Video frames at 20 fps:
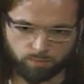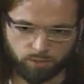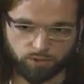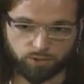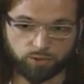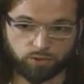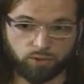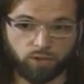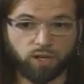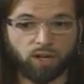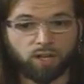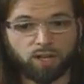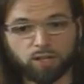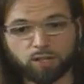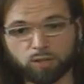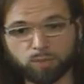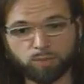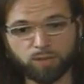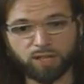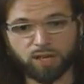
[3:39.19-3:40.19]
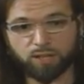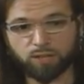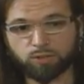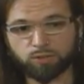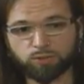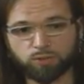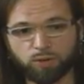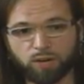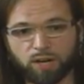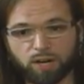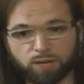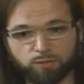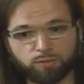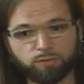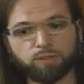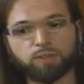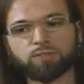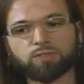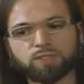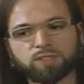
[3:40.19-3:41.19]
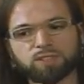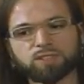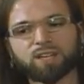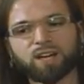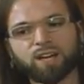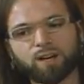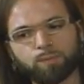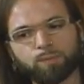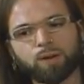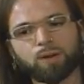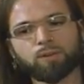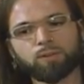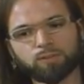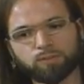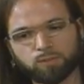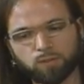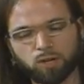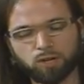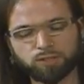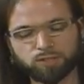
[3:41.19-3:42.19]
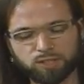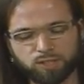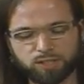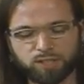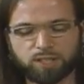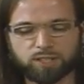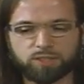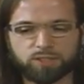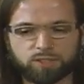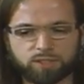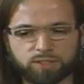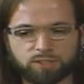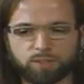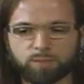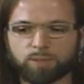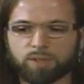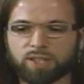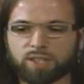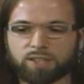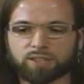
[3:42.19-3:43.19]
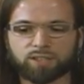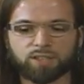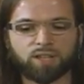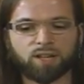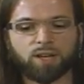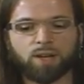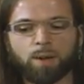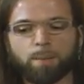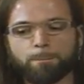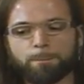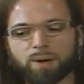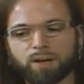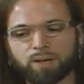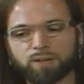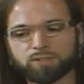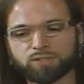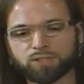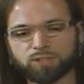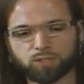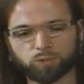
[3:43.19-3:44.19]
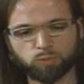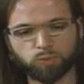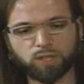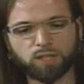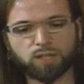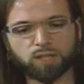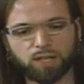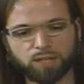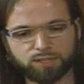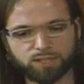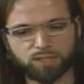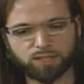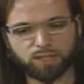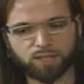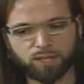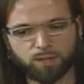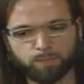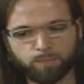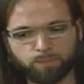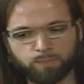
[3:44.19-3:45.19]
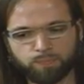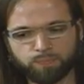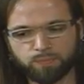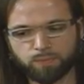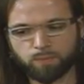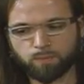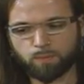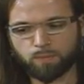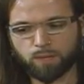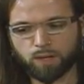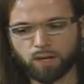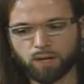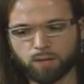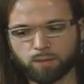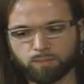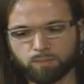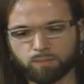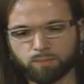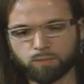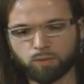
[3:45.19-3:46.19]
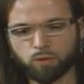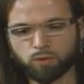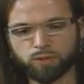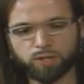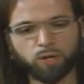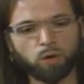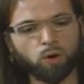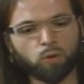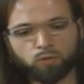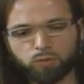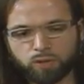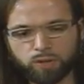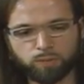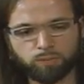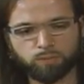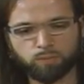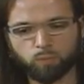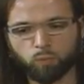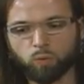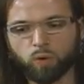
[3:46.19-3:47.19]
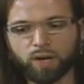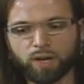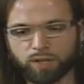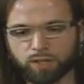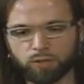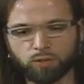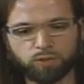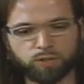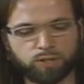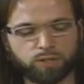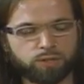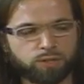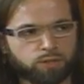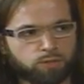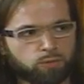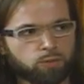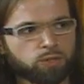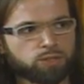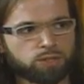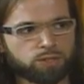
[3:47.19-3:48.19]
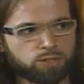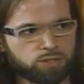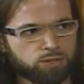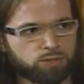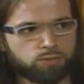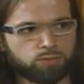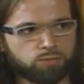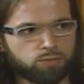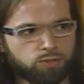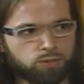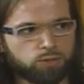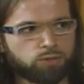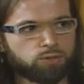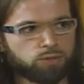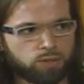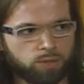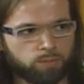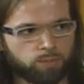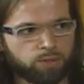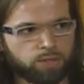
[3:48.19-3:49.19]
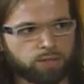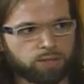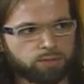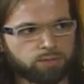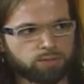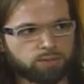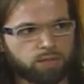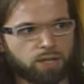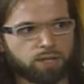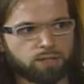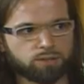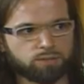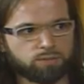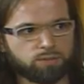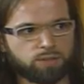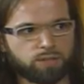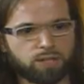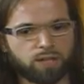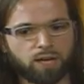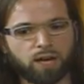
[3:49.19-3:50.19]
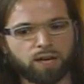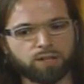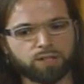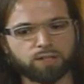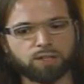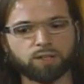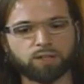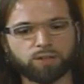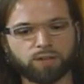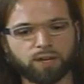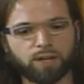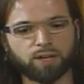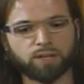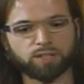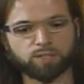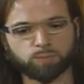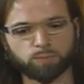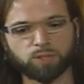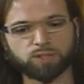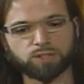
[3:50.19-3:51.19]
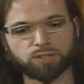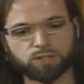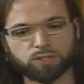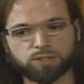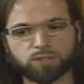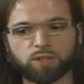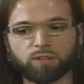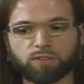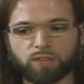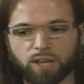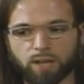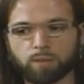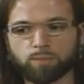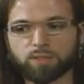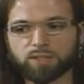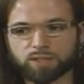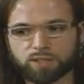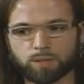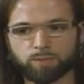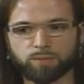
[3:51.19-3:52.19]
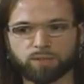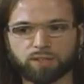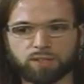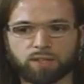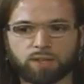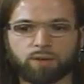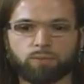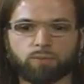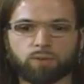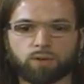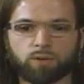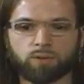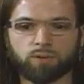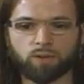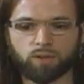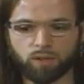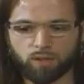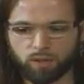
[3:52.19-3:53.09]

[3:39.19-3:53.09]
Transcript: pursuit. It could be how you drive, if it's not about causing danger to somebody else. But just realizing that the only way you'll hear your voice is to do something, and the idea that expressing yourself can be something that will